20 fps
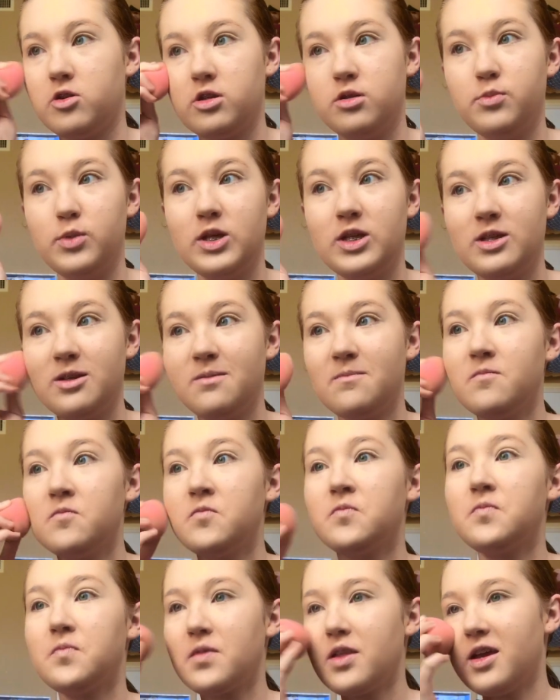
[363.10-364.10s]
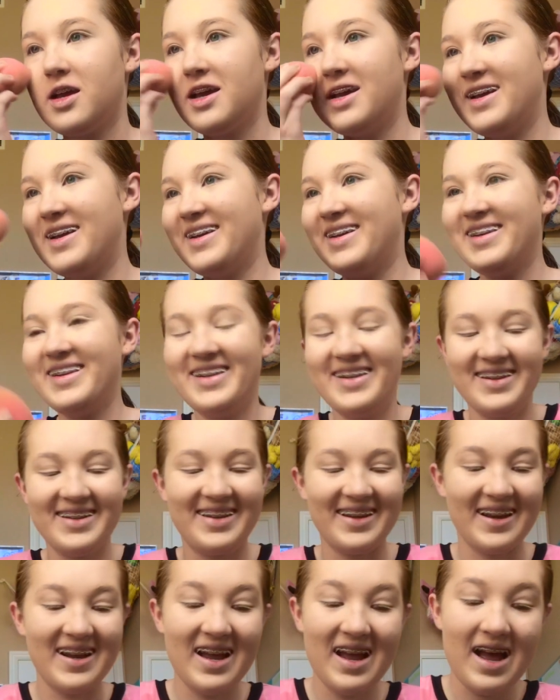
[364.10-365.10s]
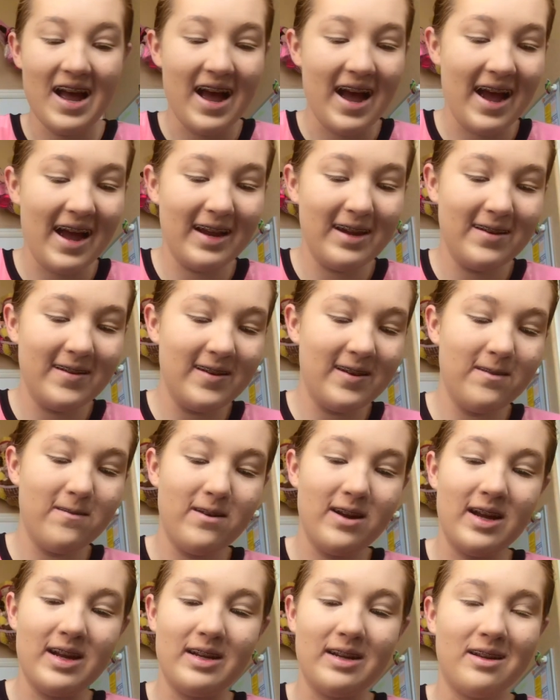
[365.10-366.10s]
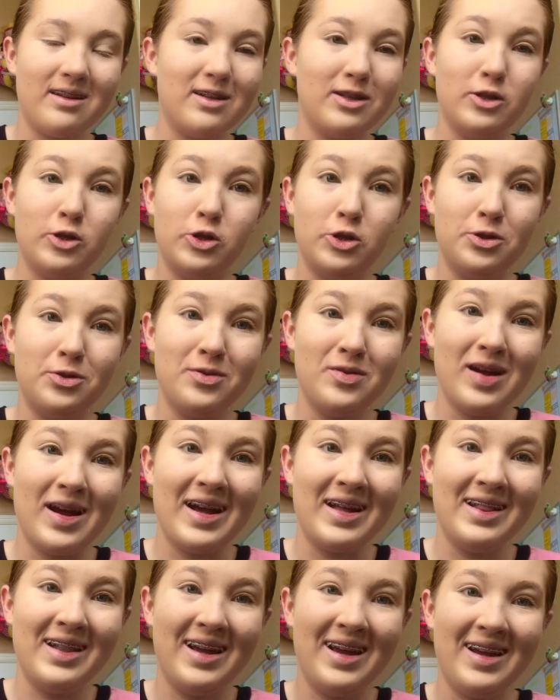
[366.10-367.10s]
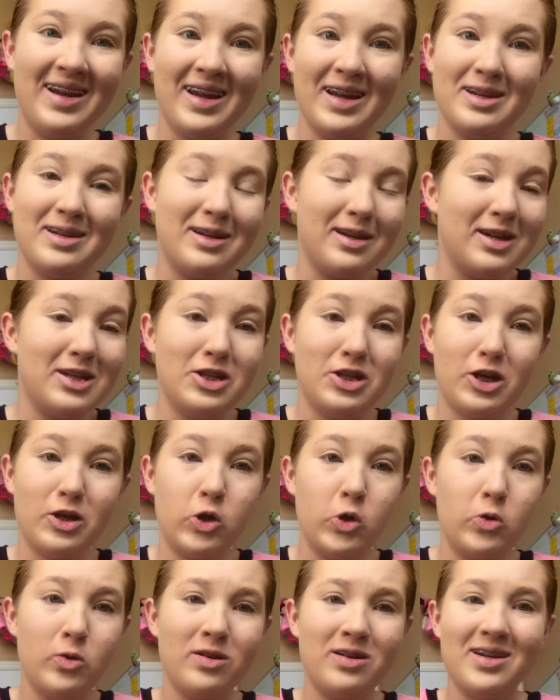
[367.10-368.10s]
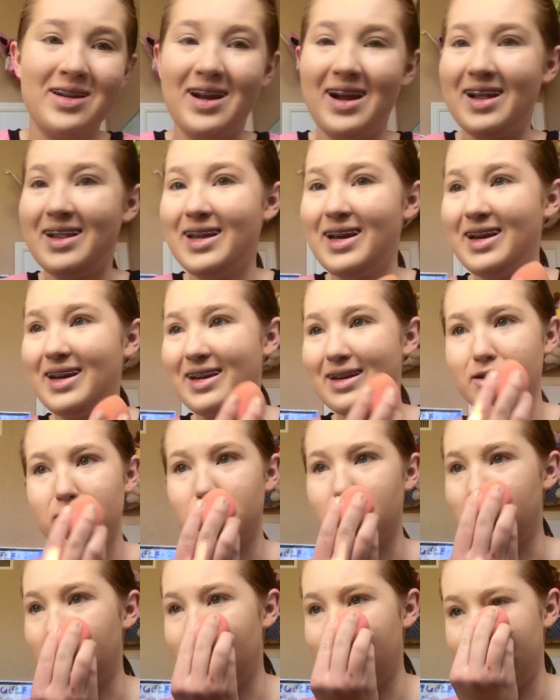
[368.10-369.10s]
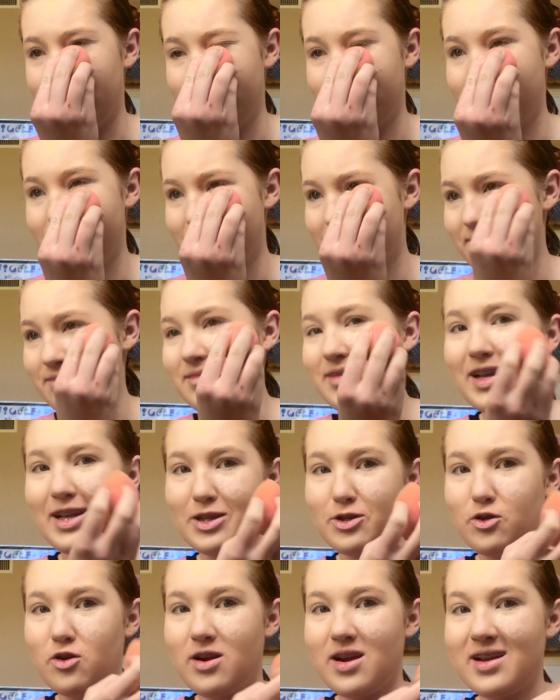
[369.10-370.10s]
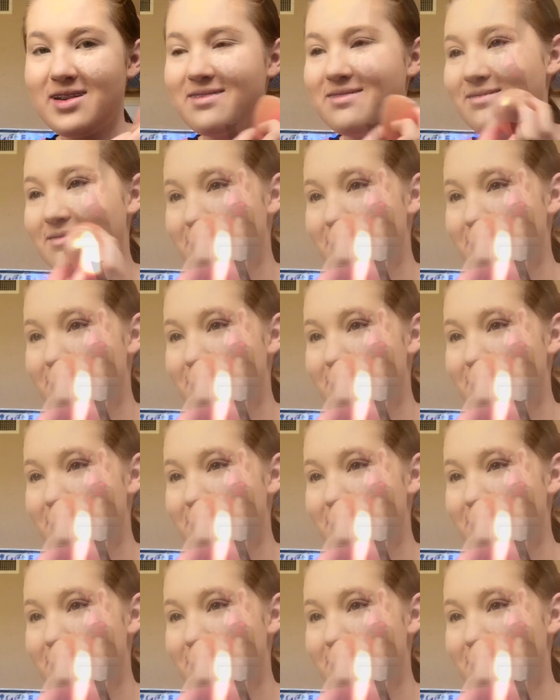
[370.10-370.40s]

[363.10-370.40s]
Christmas, and I don't know why. June, I like it. January, I like it. May, it's great.